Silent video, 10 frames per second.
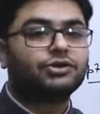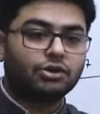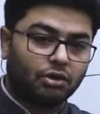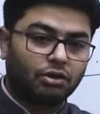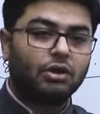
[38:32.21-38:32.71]

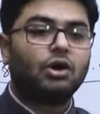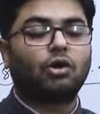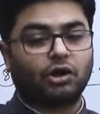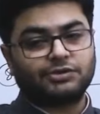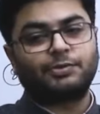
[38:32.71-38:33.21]
So
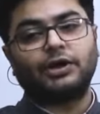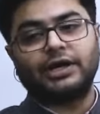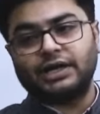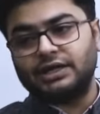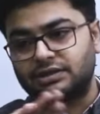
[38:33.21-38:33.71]

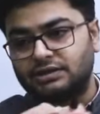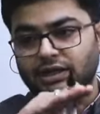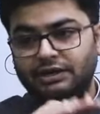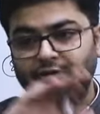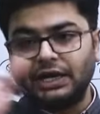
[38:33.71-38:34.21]
correspondingly
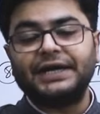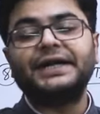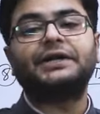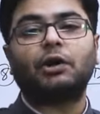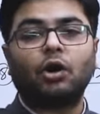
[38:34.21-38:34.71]
it will
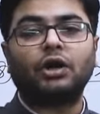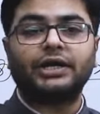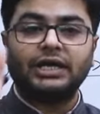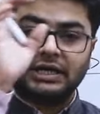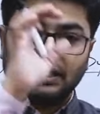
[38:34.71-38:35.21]
eat on